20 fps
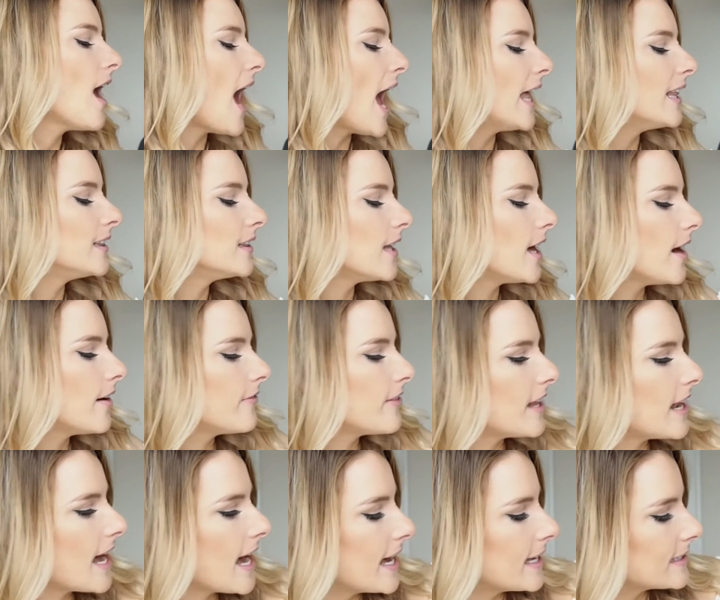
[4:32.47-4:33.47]
I love
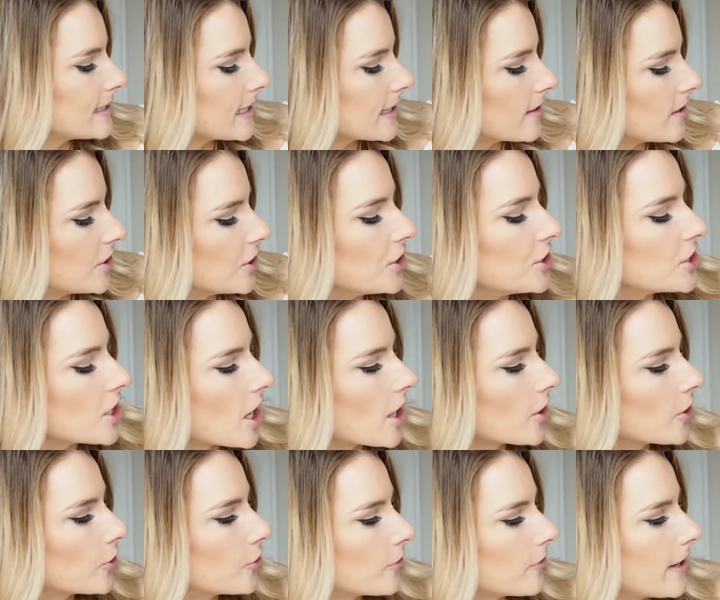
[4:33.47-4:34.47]
that it has like the
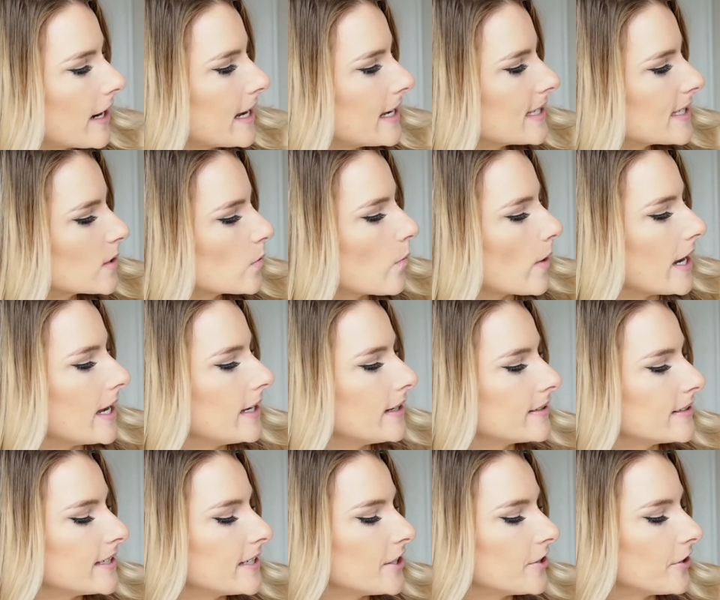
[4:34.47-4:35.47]
dark gray suede
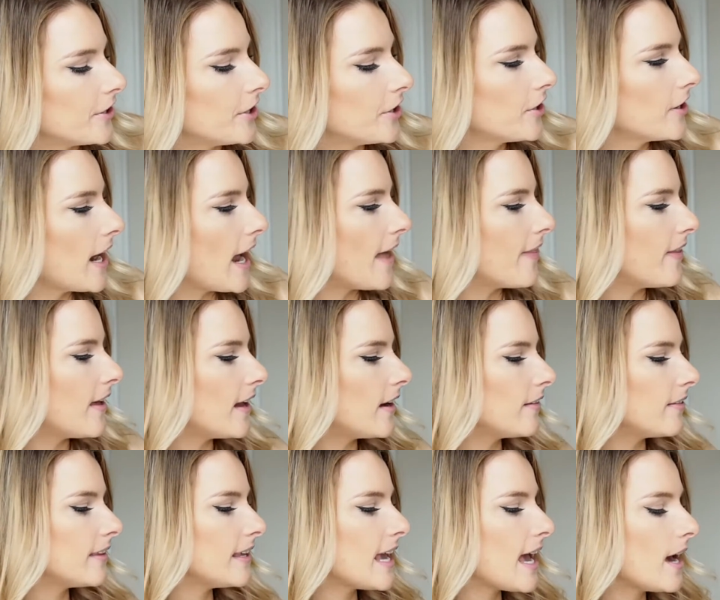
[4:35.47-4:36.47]
interior, and
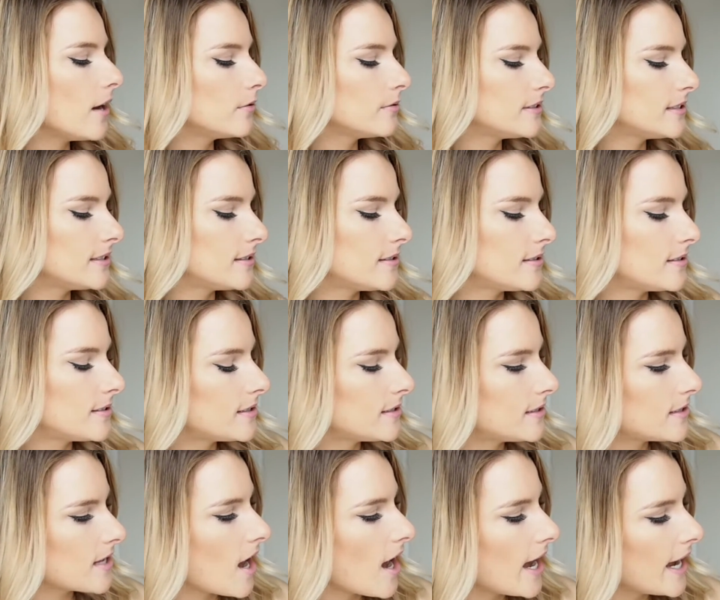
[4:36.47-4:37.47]
then the outside
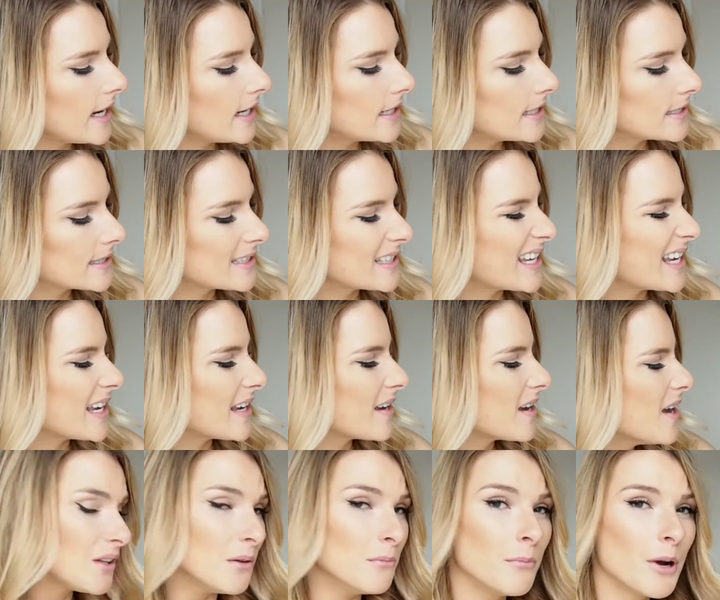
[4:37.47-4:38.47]
outside is like,
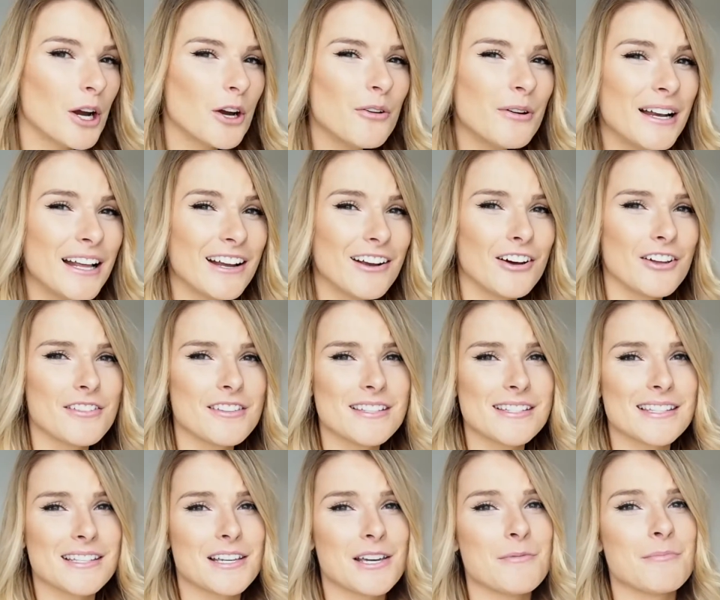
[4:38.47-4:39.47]
Marco and I call this
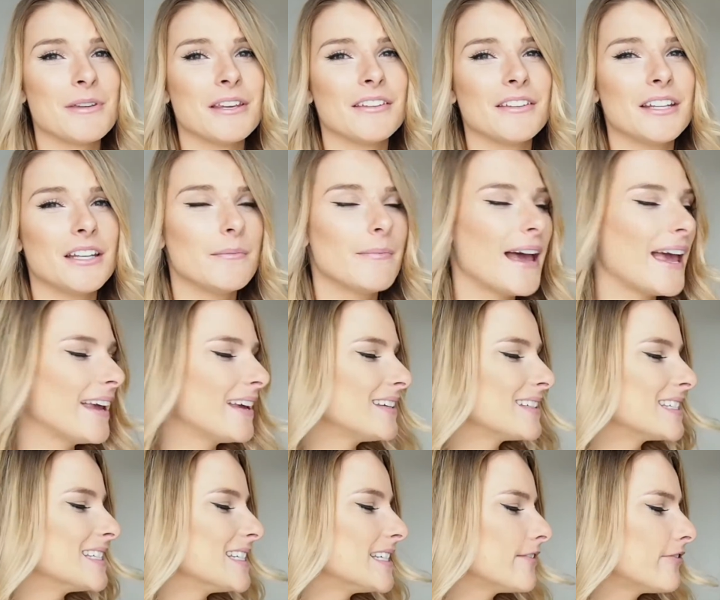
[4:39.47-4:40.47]
the chameleon bag
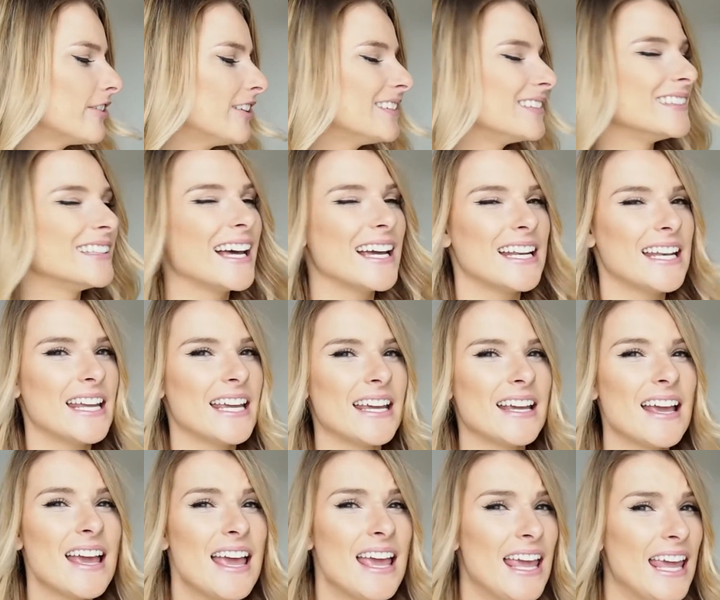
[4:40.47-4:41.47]
because in different
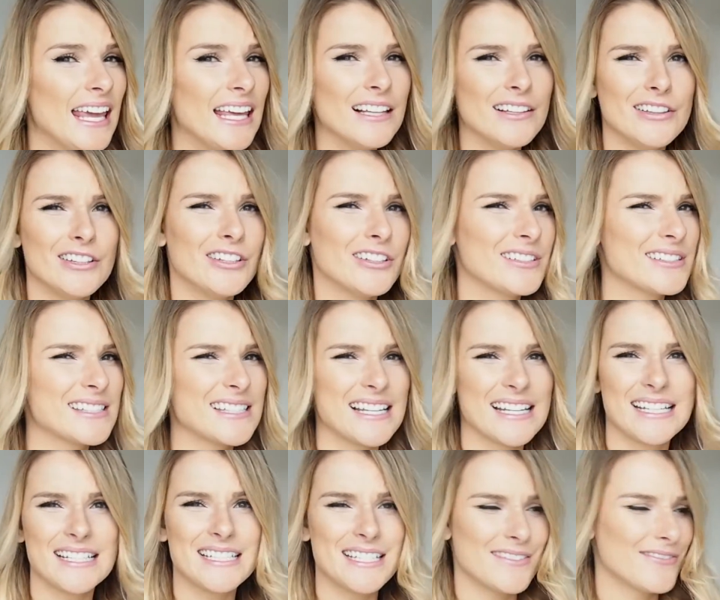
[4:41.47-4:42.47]
lighting, it looks
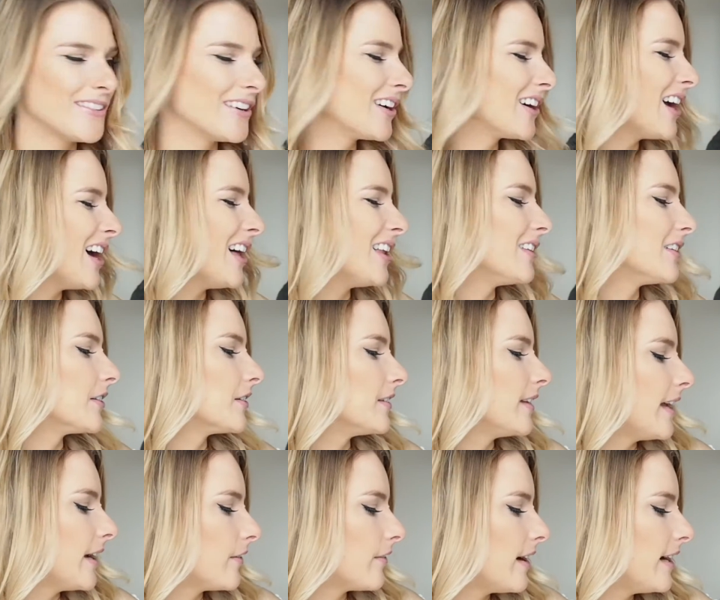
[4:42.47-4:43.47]
like a different color.
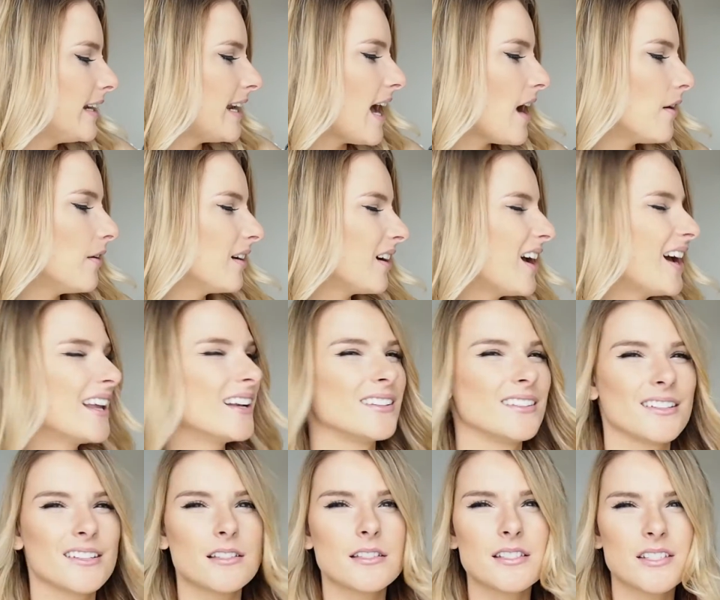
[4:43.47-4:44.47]
Like right now, it kind of
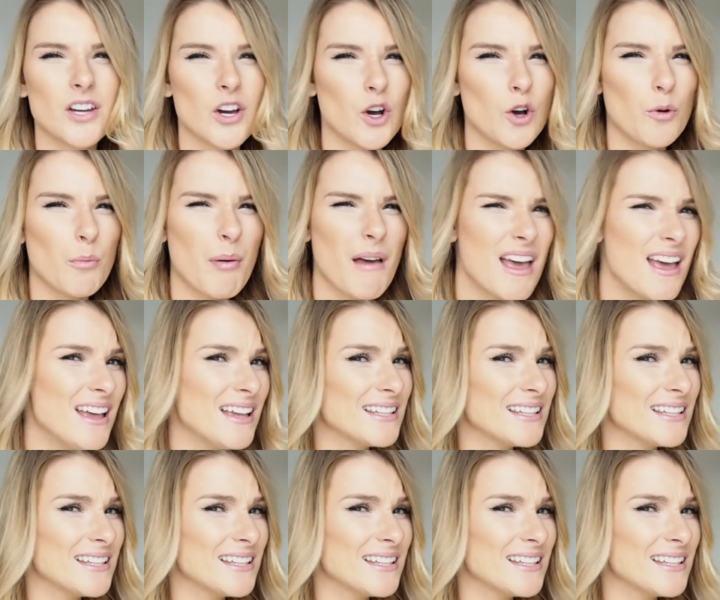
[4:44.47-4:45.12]
looks taupe.